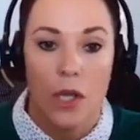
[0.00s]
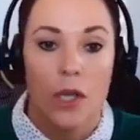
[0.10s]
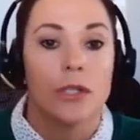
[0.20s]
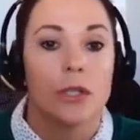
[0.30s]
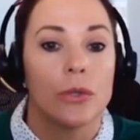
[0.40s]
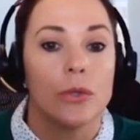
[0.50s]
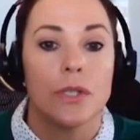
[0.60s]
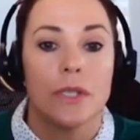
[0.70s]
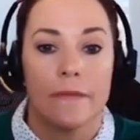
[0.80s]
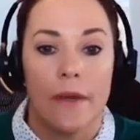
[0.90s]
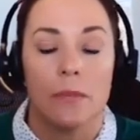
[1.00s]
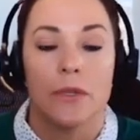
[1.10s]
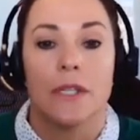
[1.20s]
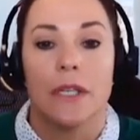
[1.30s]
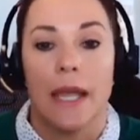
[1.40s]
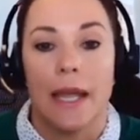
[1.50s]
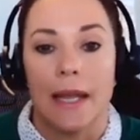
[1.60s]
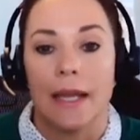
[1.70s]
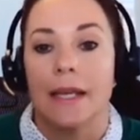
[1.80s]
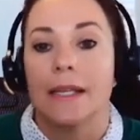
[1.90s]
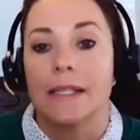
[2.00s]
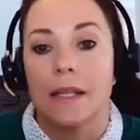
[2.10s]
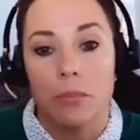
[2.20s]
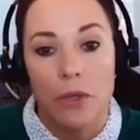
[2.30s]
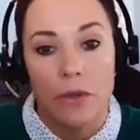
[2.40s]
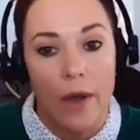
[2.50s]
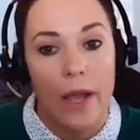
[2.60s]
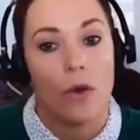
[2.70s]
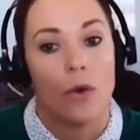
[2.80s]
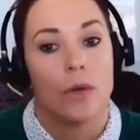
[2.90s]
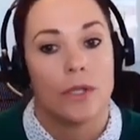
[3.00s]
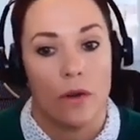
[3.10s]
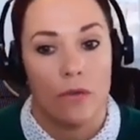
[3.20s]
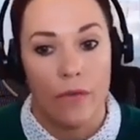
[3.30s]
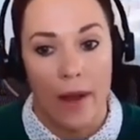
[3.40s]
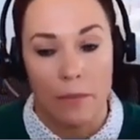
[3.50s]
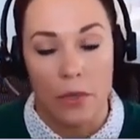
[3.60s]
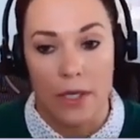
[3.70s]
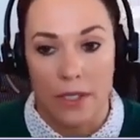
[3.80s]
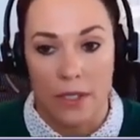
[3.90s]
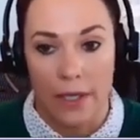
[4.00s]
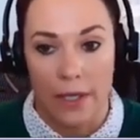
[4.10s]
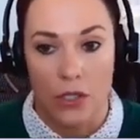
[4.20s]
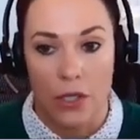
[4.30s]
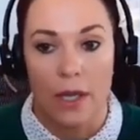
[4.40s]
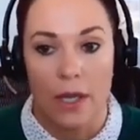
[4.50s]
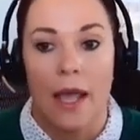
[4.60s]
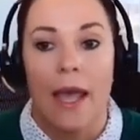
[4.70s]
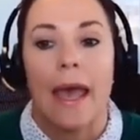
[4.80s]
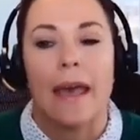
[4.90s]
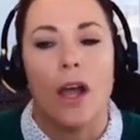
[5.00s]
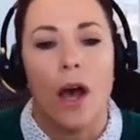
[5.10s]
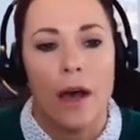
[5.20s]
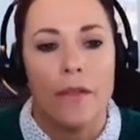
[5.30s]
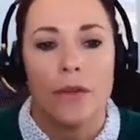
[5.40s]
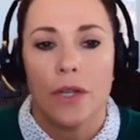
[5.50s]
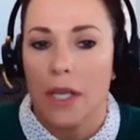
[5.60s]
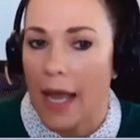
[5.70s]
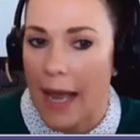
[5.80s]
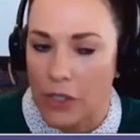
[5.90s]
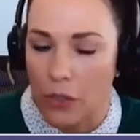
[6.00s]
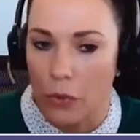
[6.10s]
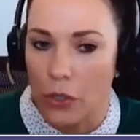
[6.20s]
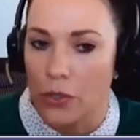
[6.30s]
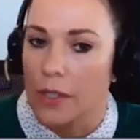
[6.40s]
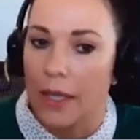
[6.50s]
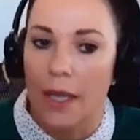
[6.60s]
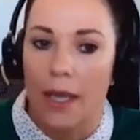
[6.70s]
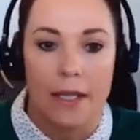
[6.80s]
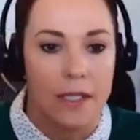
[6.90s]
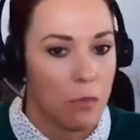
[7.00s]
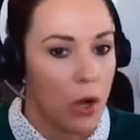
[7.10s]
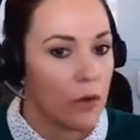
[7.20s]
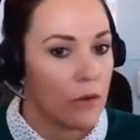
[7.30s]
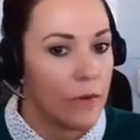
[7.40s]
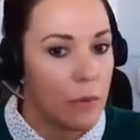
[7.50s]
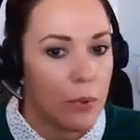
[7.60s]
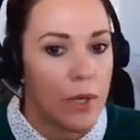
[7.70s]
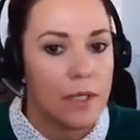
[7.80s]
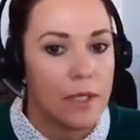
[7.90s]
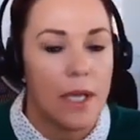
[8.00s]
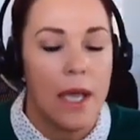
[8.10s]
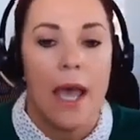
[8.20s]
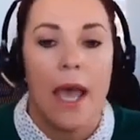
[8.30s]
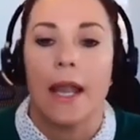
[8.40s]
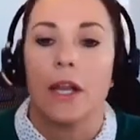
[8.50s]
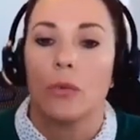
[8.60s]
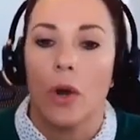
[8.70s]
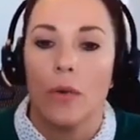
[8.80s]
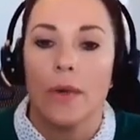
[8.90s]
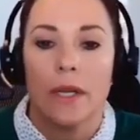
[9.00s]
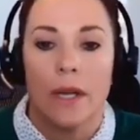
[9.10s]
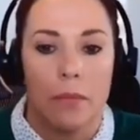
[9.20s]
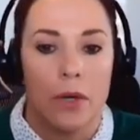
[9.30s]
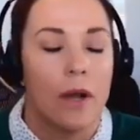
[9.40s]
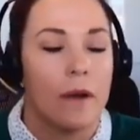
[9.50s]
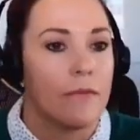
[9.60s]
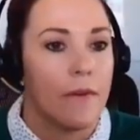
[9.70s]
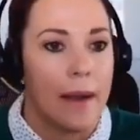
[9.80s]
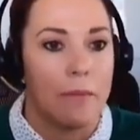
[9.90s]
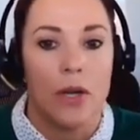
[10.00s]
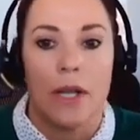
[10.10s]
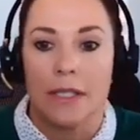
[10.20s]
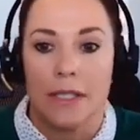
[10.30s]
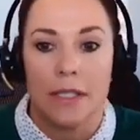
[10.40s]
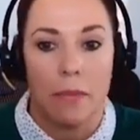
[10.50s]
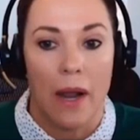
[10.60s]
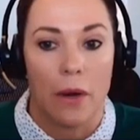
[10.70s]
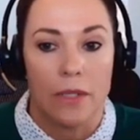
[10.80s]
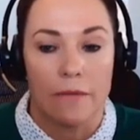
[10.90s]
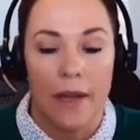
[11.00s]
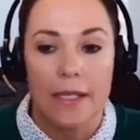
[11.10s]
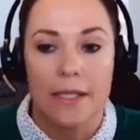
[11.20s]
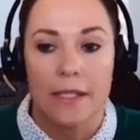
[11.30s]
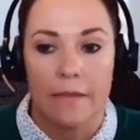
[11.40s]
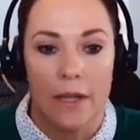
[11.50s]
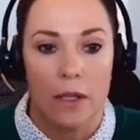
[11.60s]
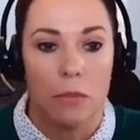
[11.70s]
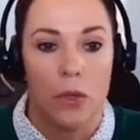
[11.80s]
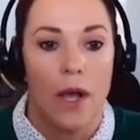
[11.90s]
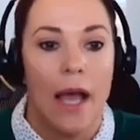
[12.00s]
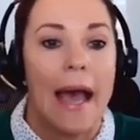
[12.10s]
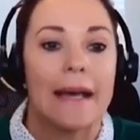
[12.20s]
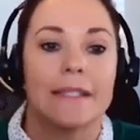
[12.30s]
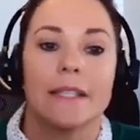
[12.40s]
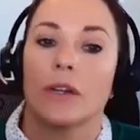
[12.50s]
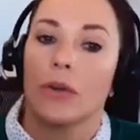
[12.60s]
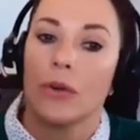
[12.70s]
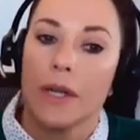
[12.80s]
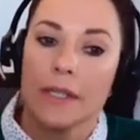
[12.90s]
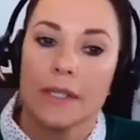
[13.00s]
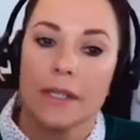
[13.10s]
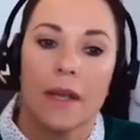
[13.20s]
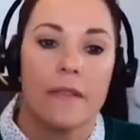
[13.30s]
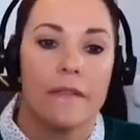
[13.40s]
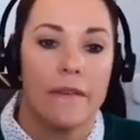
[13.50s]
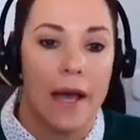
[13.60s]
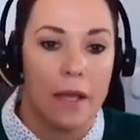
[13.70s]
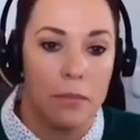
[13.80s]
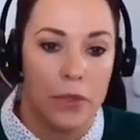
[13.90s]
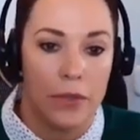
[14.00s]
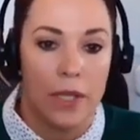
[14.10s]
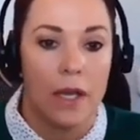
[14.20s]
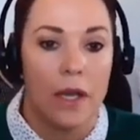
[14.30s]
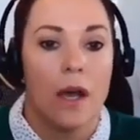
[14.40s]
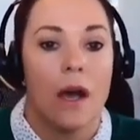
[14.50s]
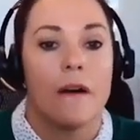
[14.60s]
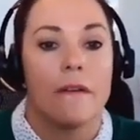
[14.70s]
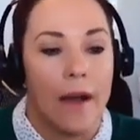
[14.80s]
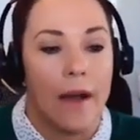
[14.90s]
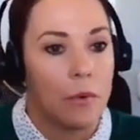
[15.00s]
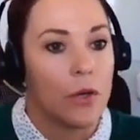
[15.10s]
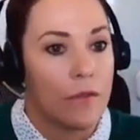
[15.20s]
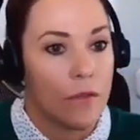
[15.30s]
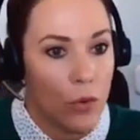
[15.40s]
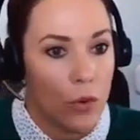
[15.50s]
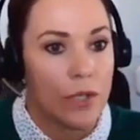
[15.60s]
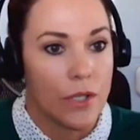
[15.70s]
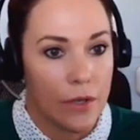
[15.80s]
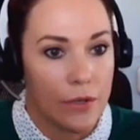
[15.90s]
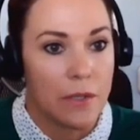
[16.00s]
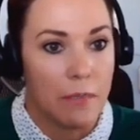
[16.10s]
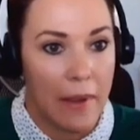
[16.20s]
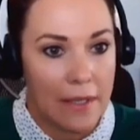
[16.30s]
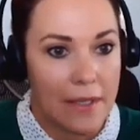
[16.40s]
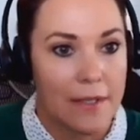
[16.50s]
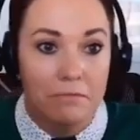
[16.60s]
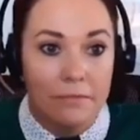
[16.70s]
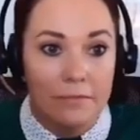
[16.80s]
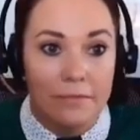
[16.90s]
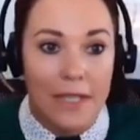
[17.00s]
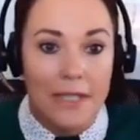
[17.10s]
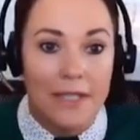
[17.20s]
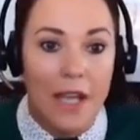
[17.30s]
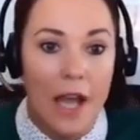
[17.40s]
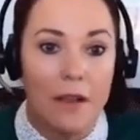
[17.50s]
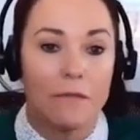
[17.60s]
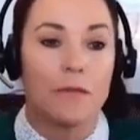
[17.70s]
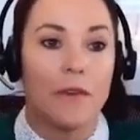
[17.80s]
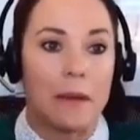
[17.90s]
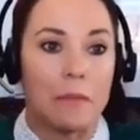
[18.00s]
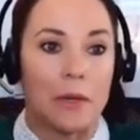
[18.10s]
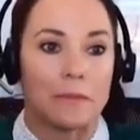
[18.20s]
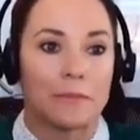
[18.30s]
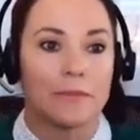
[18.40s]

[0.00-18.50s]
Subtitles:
Solutions available today simplify horizontal fiber installation, and other key attributes like a smaller footprint and a growing number of fiber and DC powered devices available has increased the viability of fiber in the horizontal space. Is it time for fiber?